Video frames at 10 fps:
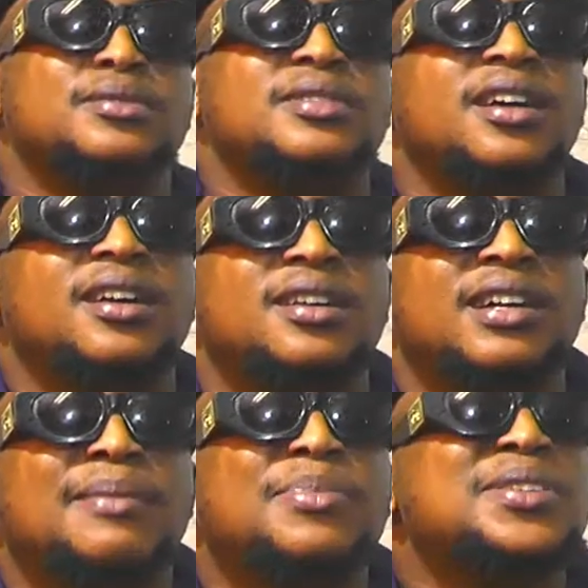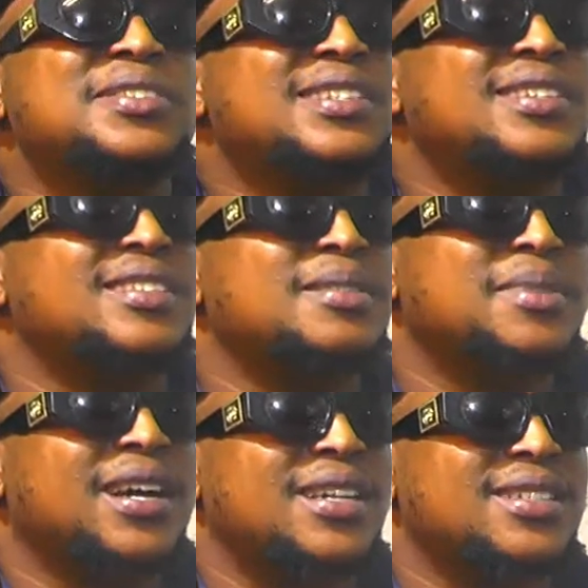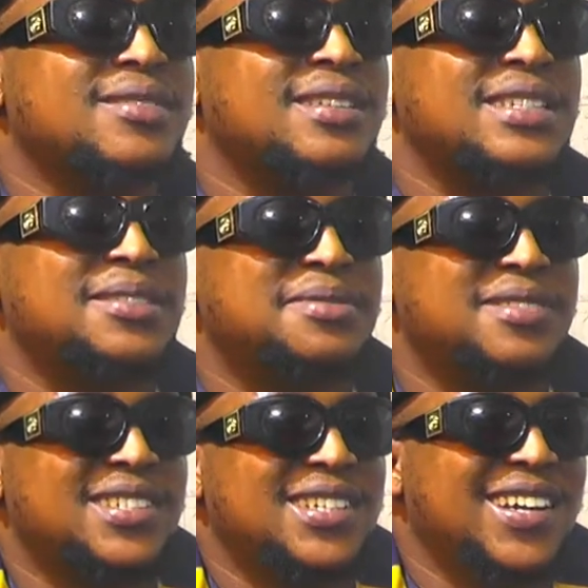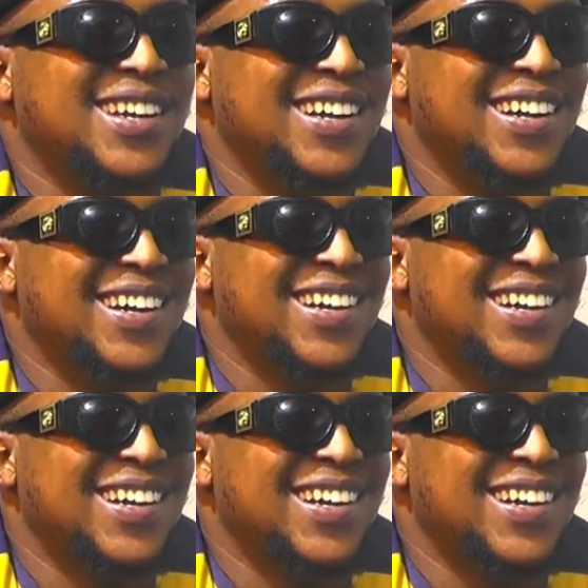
I'm going to teach them cassava leaf. I'm